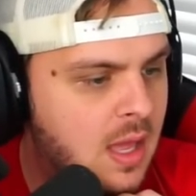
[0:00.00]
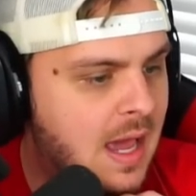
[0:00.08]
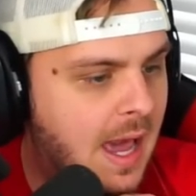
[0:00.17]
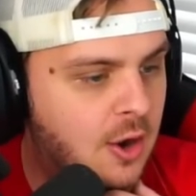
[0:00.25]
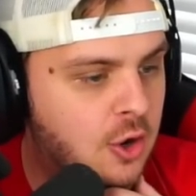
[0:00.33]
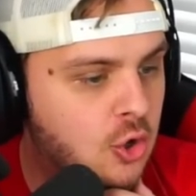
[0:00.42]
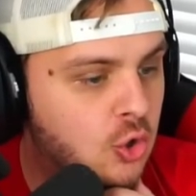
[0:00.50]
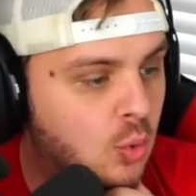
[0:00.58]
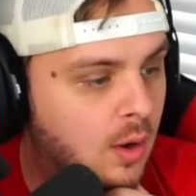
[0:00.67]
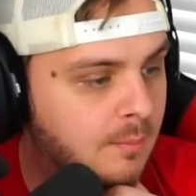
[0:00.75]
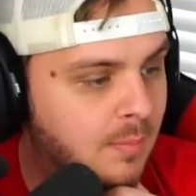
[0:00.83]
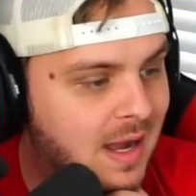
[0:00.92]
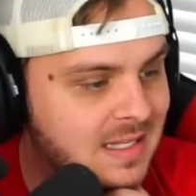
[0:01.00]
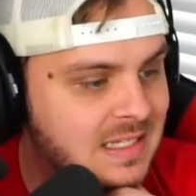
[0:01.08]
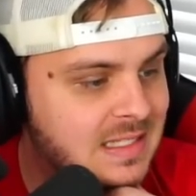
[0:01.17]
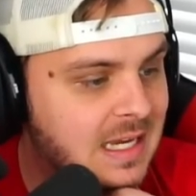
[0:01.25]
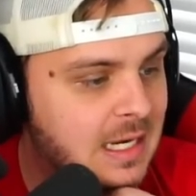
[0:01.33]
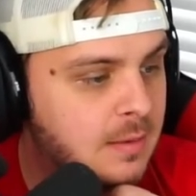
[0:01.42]
I don't know who on Bots
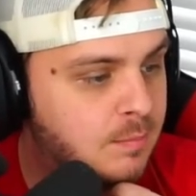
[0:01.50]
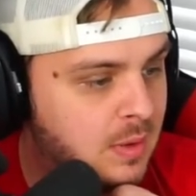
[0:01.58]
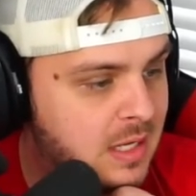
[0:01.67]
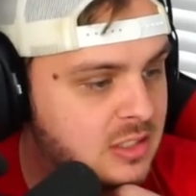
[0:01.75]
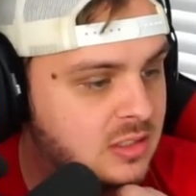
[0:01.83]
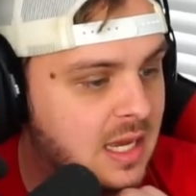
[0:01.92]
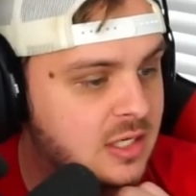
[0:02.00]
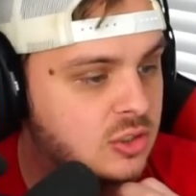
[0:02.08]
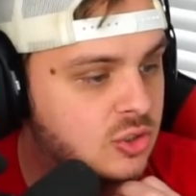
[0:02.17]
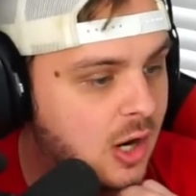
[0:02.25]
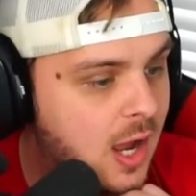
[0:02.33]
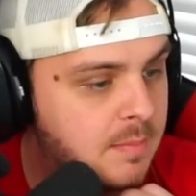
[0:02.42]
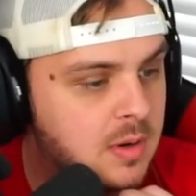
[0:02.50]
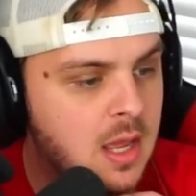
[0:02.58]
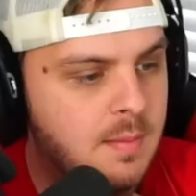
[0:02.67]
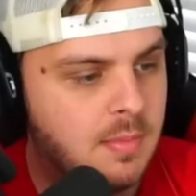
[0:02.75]
is getting benched slash dropped,